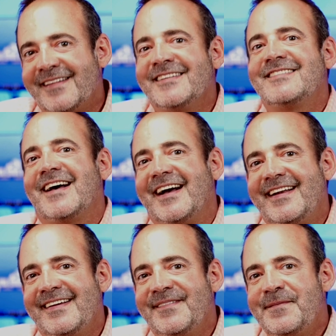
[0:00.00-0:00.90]
on the
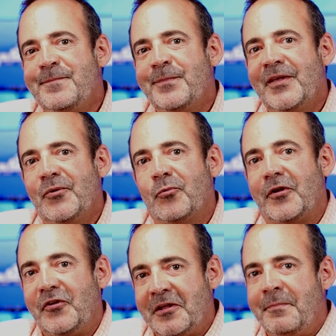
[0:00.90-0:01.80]
side
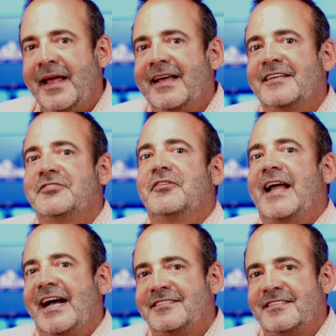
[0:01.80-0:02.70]
where you can make extra
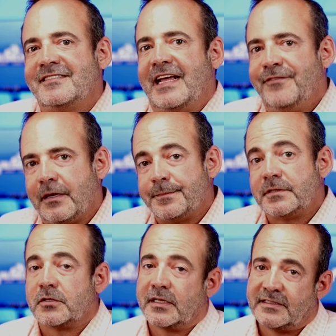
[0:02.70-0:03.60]
cash to save up.
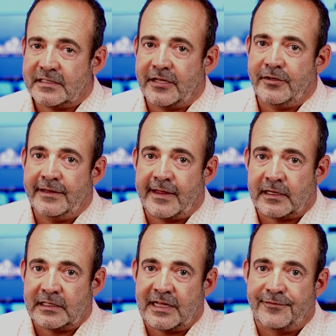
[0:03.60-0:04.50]
So let's say you need
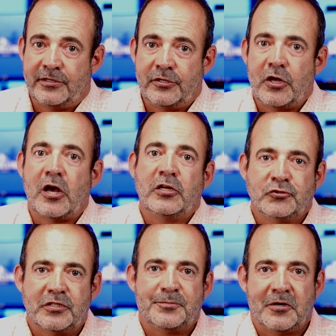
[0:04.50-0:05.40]
that
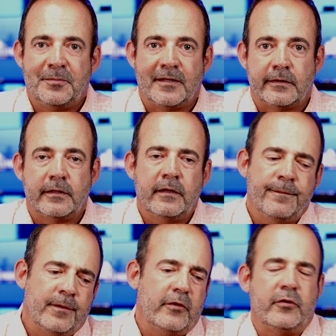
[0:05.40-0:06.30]
$1,100 per month.
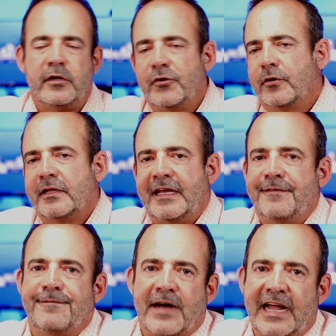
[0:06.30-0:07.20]
You can go to
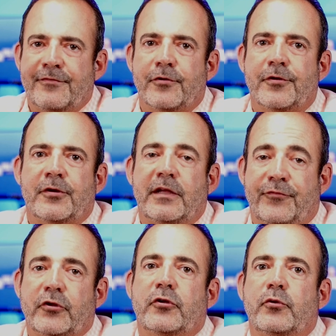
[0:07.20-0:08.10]
like Fiverr
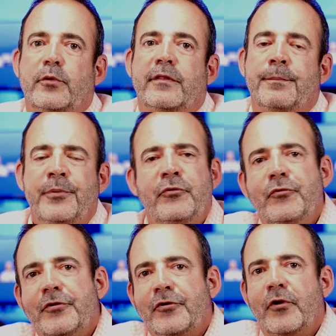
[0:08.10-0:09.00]
if you're good with
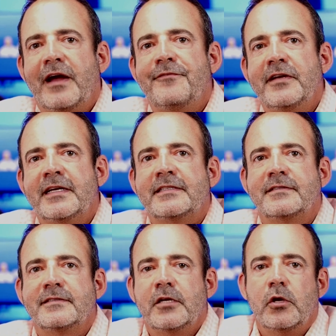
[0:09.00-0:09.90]
computer
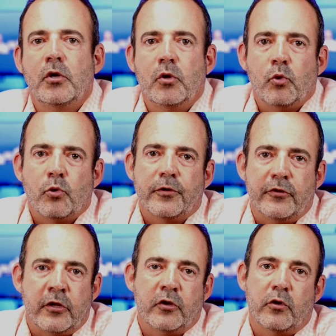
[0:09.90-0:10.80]
graphics, or
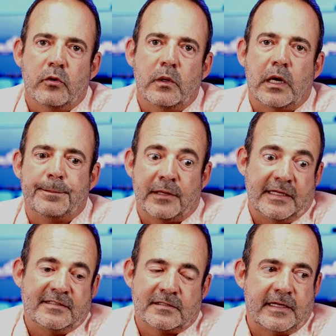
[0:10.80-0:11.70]
you can go to a
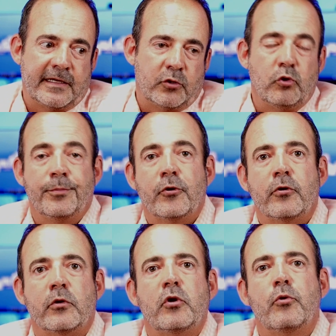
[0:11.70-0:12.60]
place like
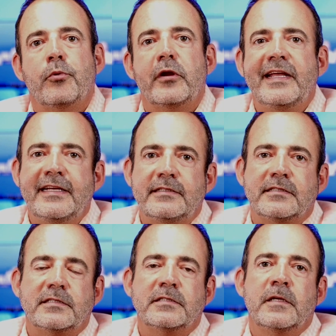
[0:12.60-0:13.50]
Uber
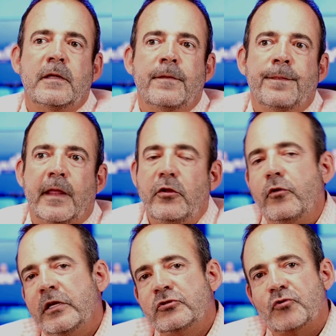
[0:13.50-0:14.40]
Eats and you
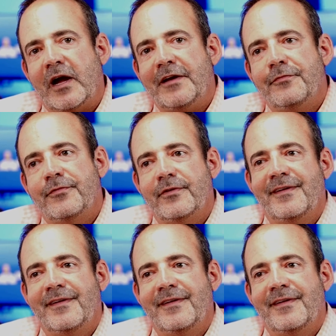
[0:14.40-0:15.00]
can drive.